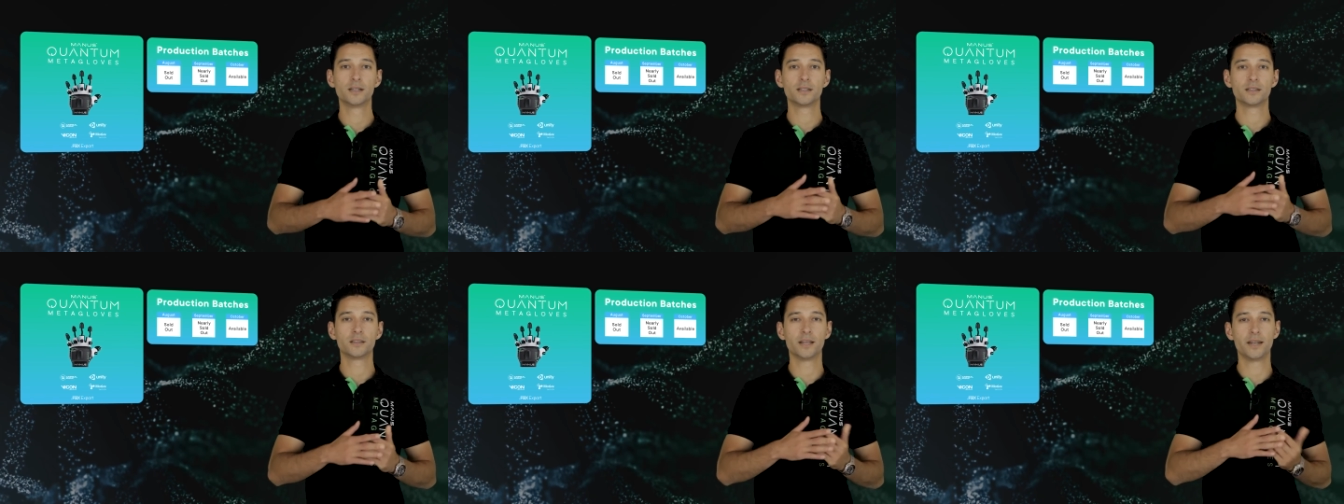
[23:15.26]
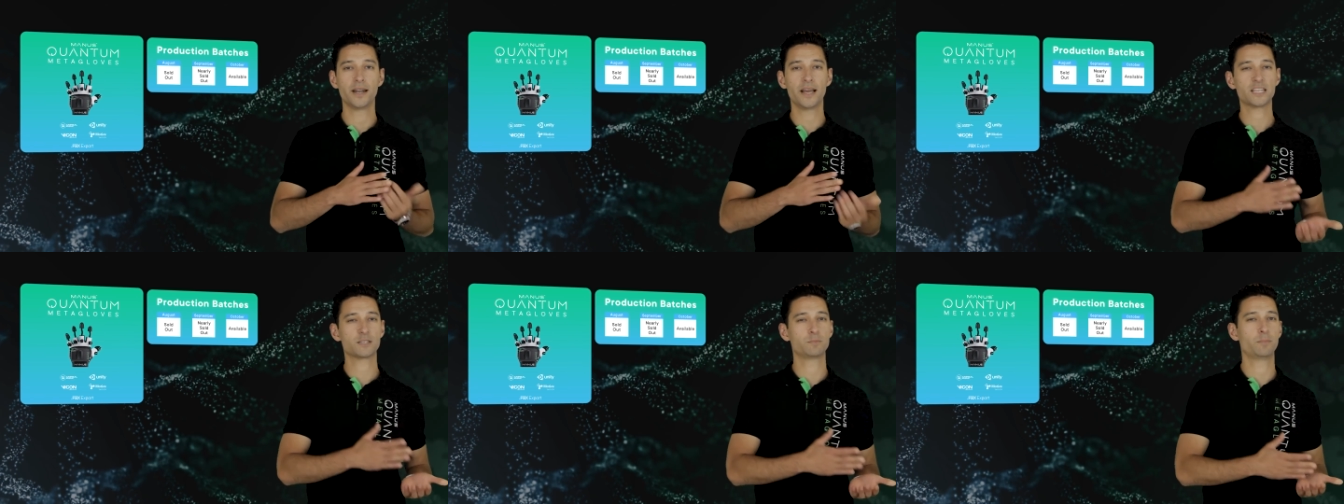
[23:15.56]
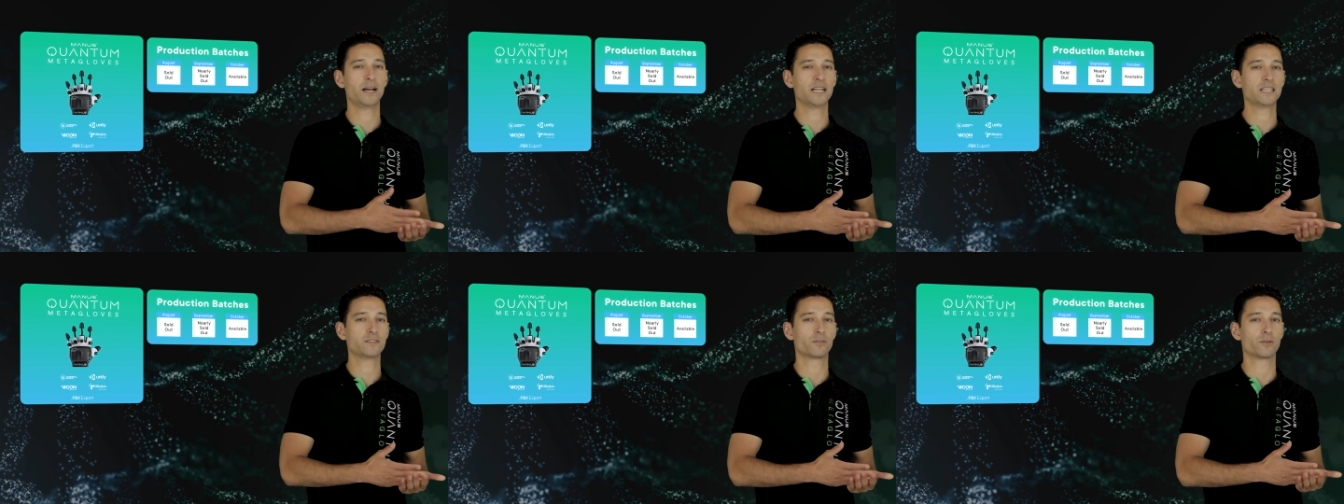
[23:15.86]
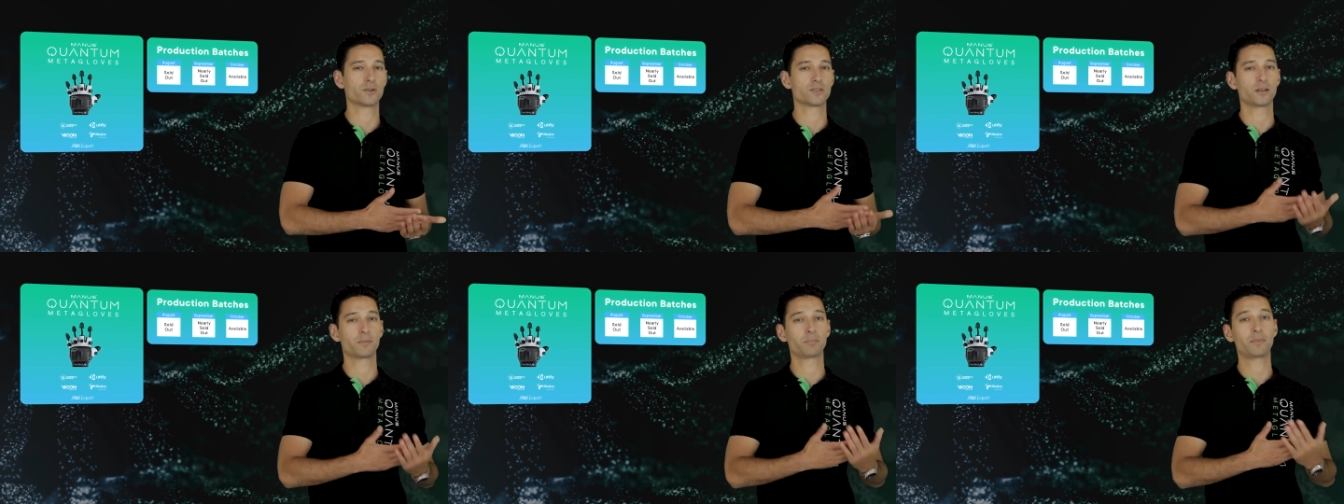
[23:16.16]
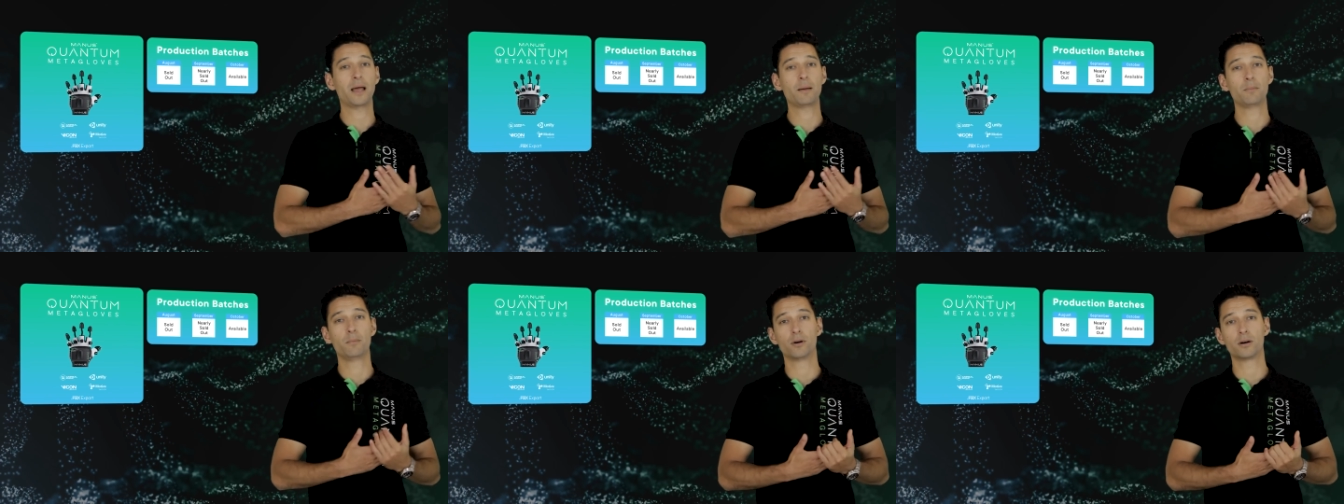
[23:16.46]
The next batch for
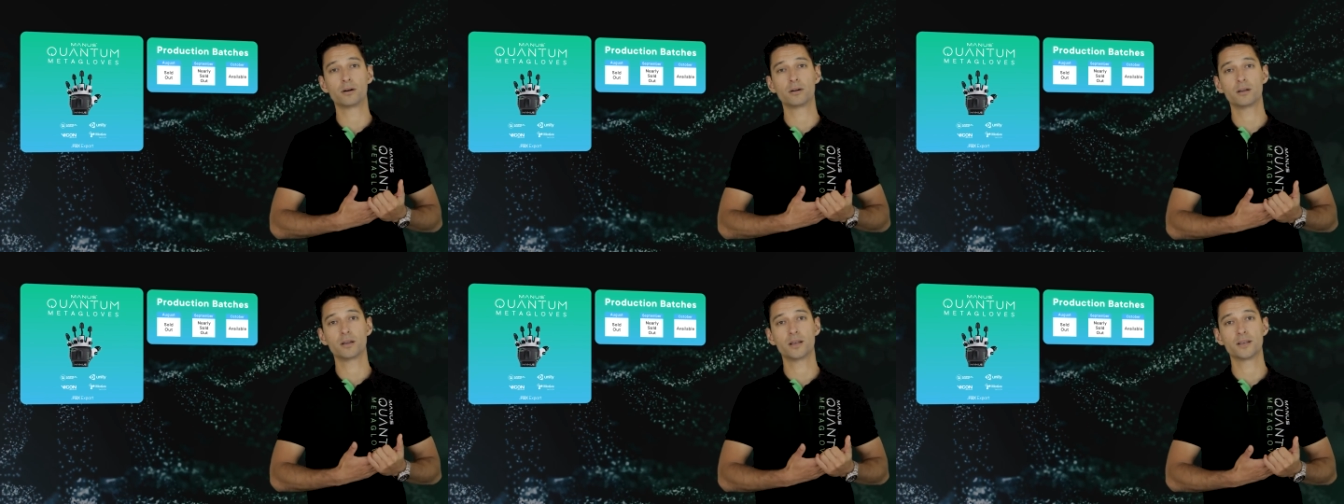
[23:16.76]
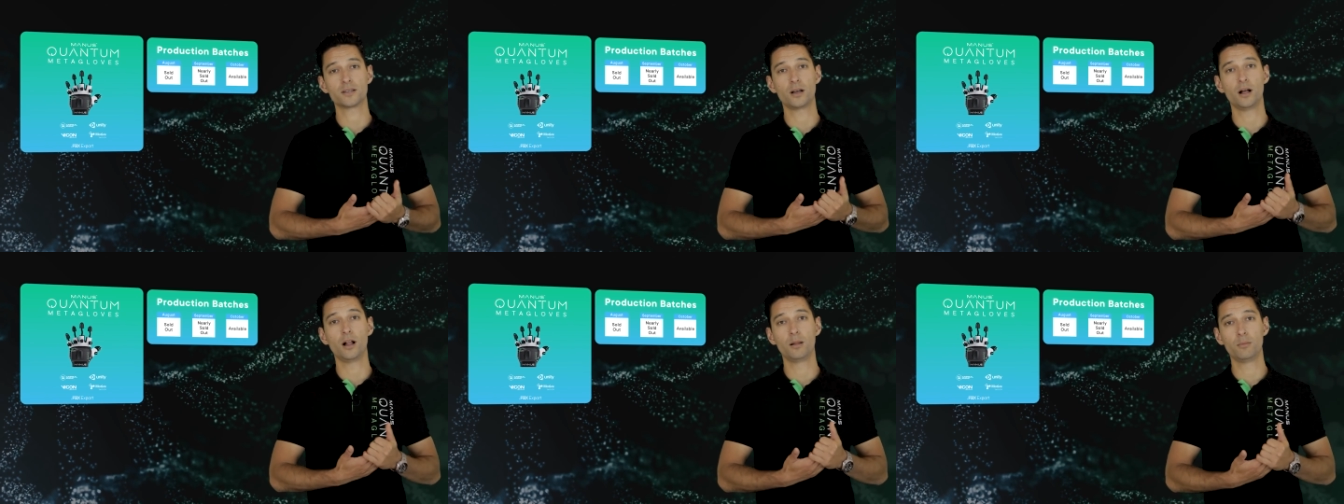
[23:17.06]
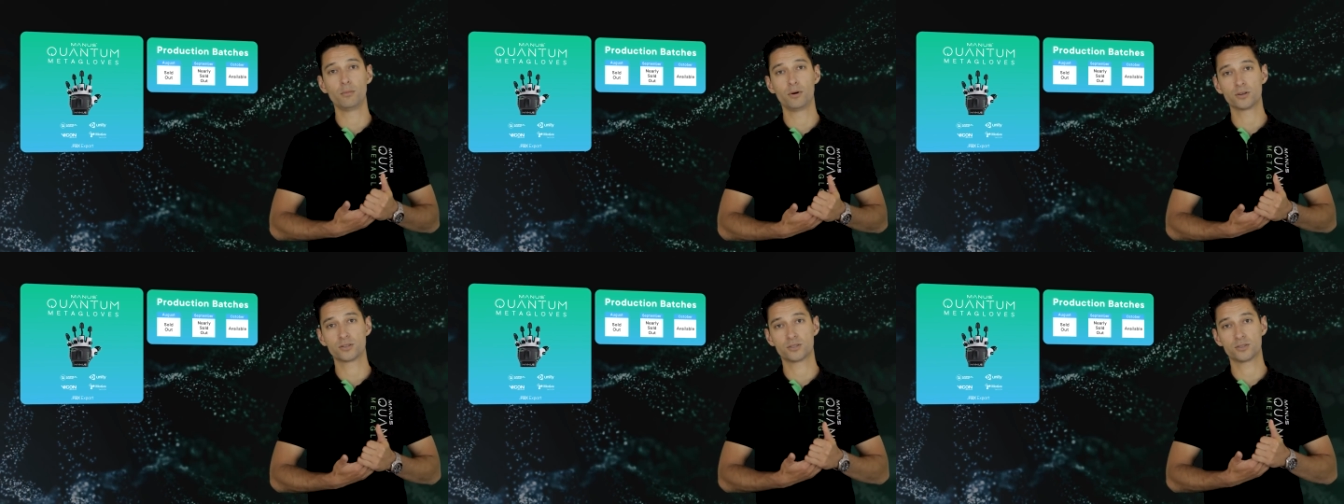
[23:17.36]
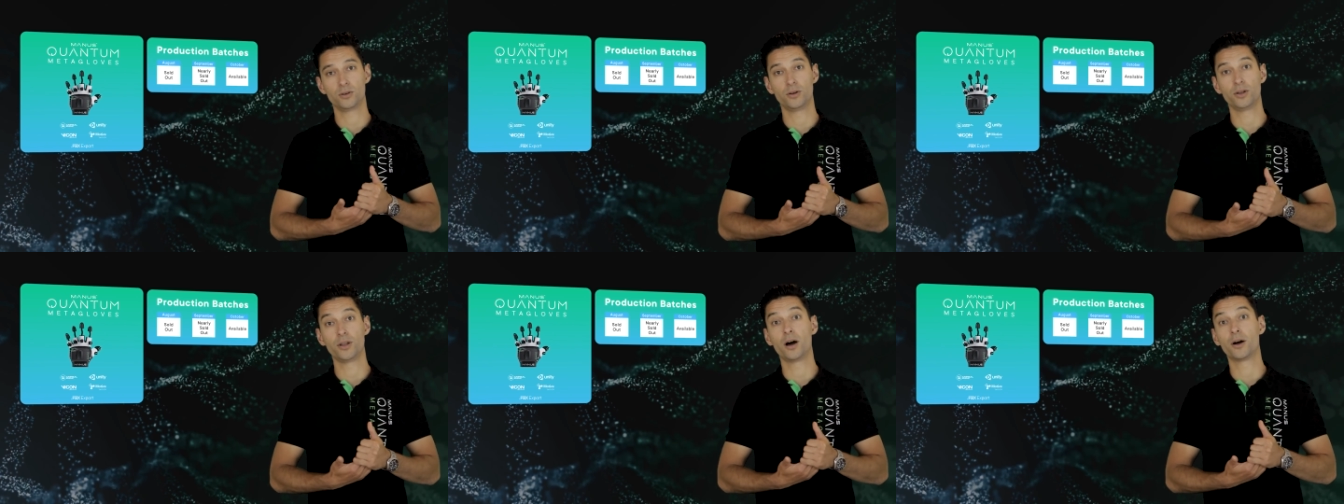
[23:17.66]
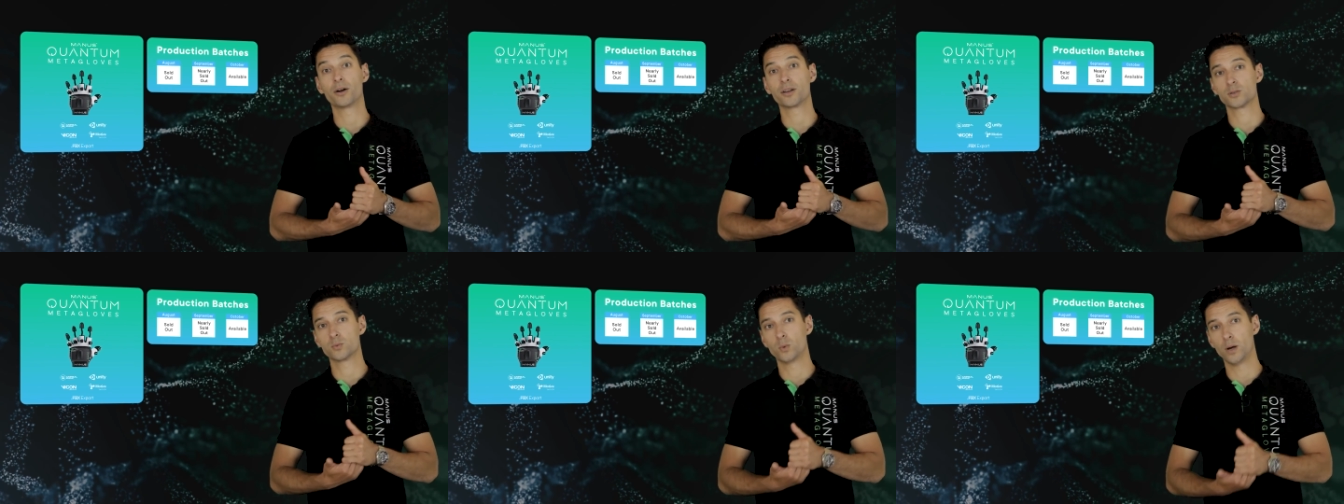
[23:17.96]
September is almost sold
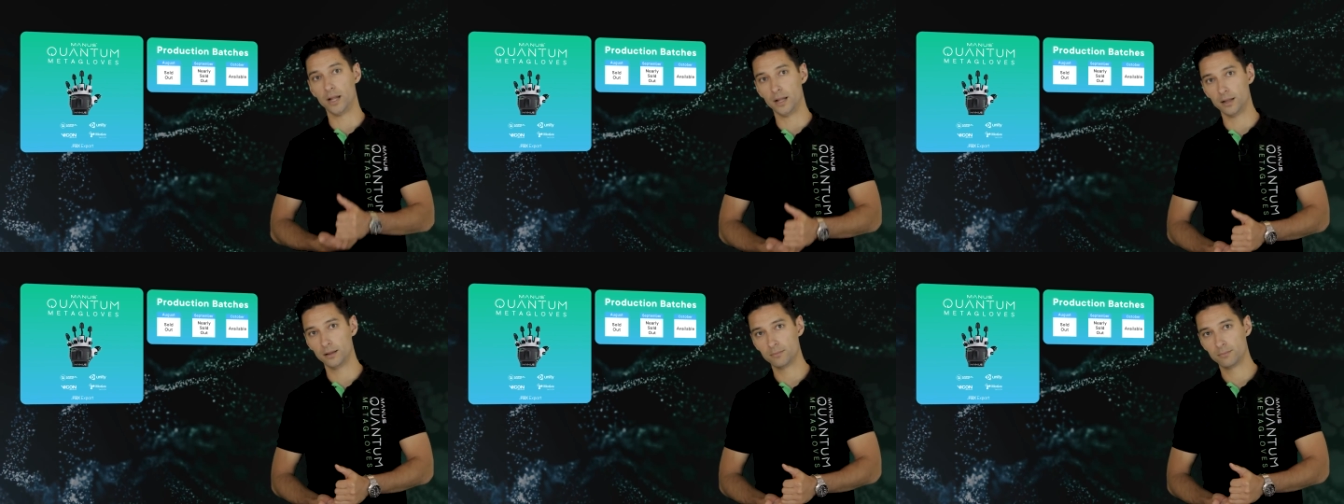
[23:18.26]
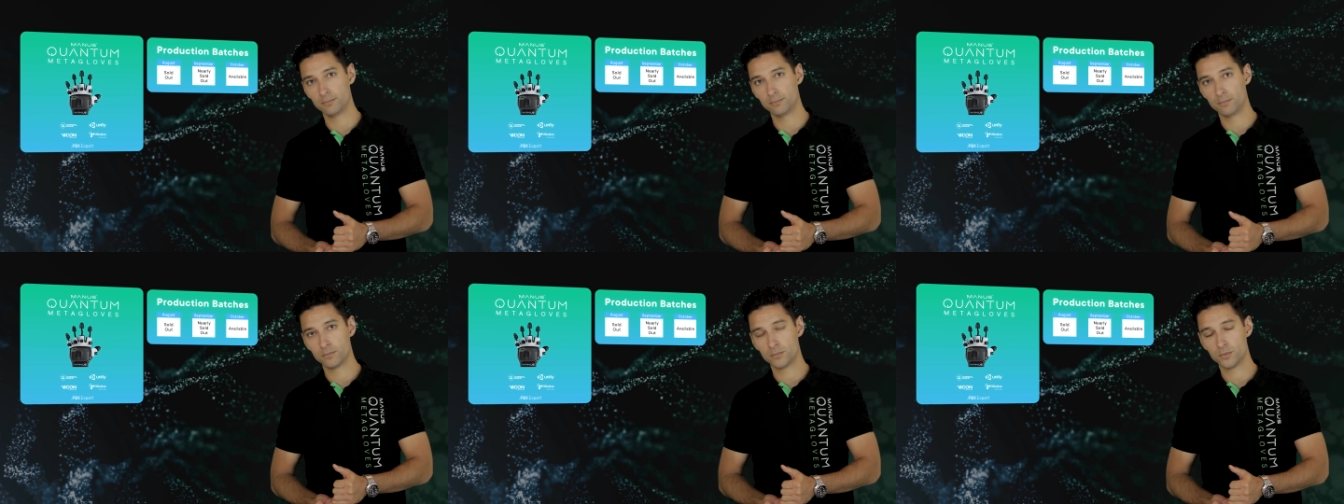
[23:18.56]
out as well,